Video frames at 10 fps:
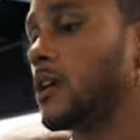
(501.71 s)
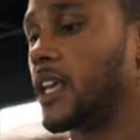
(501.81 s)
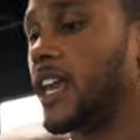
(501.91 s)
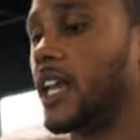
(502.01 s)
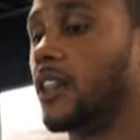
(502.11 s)

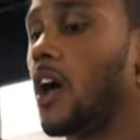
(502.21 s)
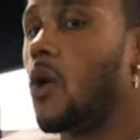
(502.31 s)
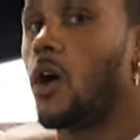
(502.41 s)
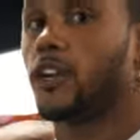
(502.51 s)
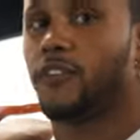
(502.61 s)
Get it
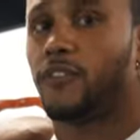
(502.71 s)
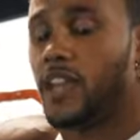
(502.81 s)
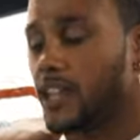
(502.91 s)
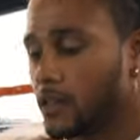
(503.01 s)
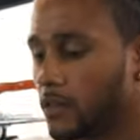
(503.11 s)
low on your
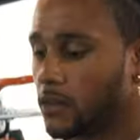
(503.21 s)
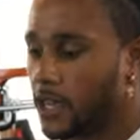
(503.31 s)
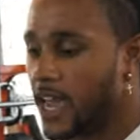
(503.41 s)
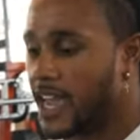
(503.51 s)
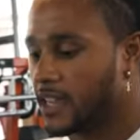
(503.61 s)
feet,
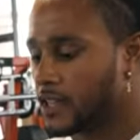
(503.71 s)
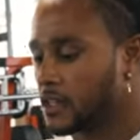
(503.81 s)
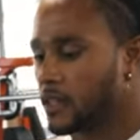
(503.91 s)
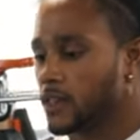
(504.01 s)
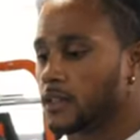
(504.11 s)
okay?
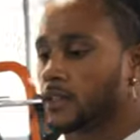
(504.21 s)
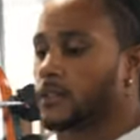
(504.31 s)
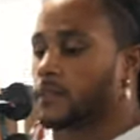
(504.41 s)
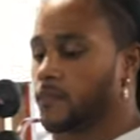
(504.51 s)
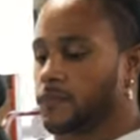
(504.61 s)

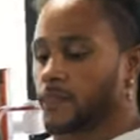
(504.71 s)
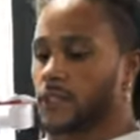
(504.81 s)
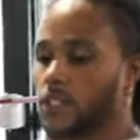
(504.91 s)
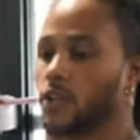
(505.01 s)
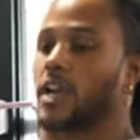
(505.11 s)

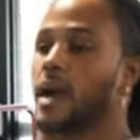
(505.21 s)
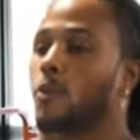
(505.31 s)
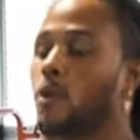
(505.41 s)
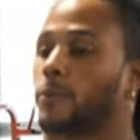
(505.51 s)
So you got more